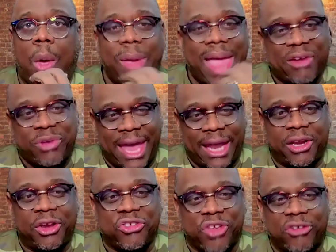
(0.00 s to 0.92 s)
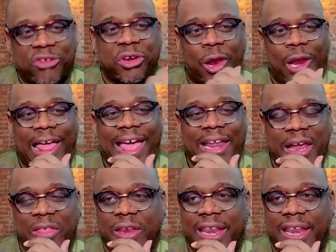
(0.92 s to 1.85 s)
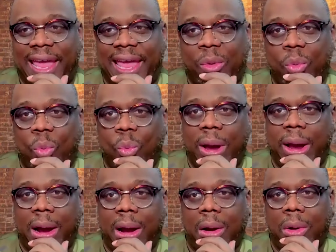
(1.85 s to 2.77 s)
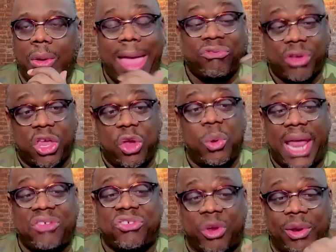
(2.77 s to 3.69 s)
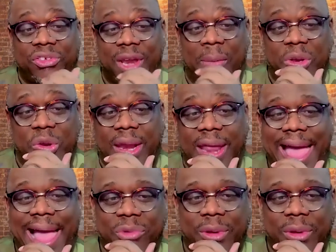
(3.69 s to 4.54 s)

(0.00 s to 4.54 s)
we actually had a discussion online the other day where that was a Q&A series that I'm doing, actually a